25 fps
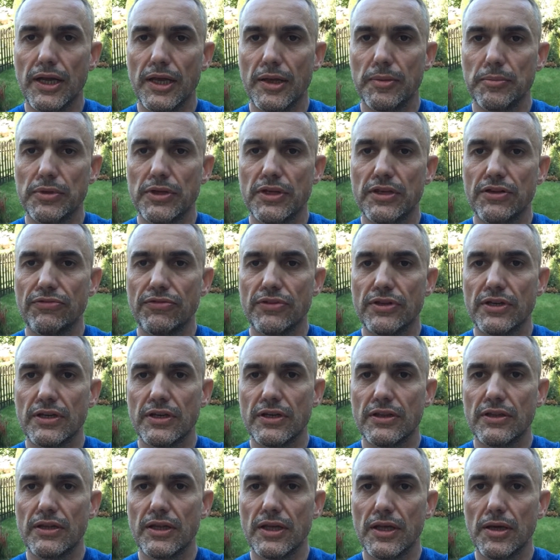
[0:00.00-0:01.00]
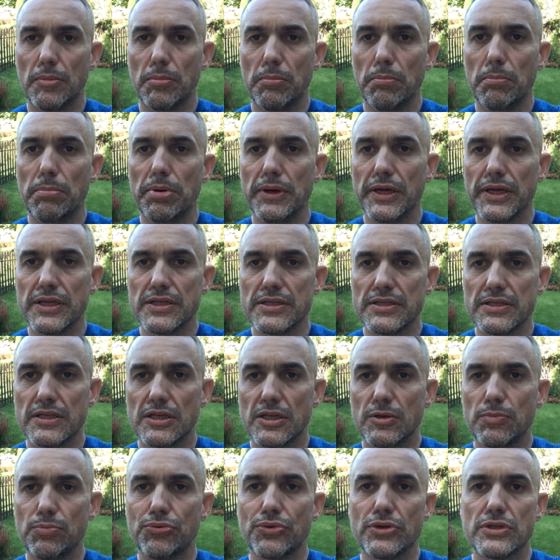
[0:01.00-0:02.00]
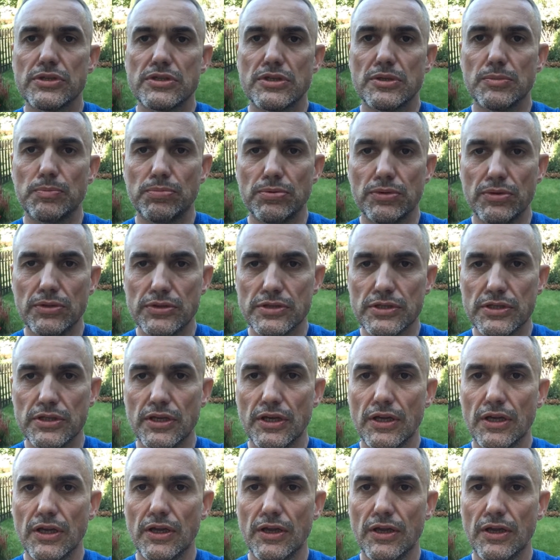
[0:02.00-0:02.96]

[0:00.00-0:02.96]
I am giving the basic principles